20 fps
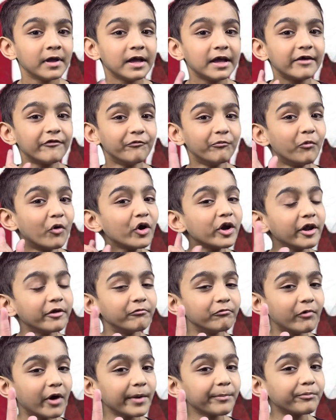If more than
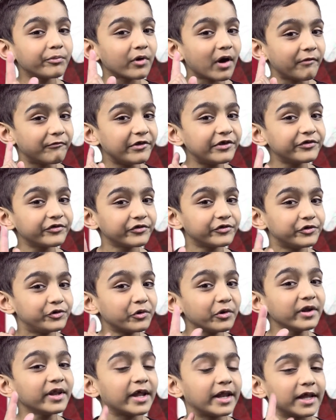one province
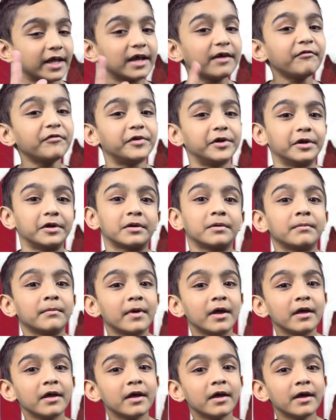joined in a given year,
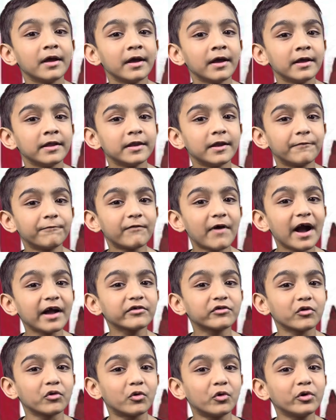their
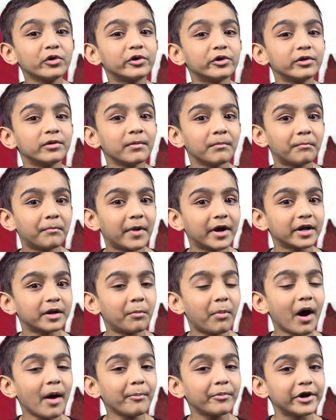flags were ordered by the
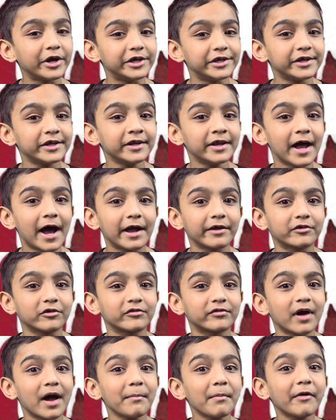population at the
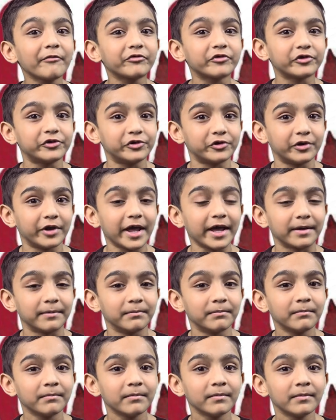time of their joining.
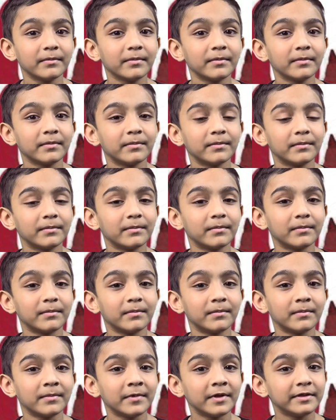
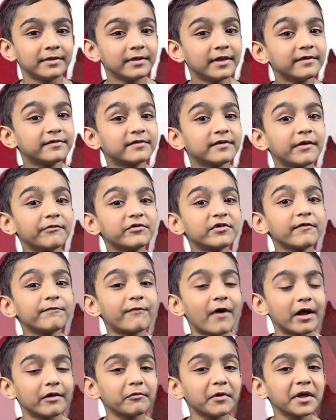This gives the
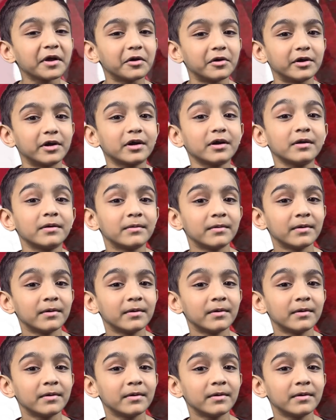following order: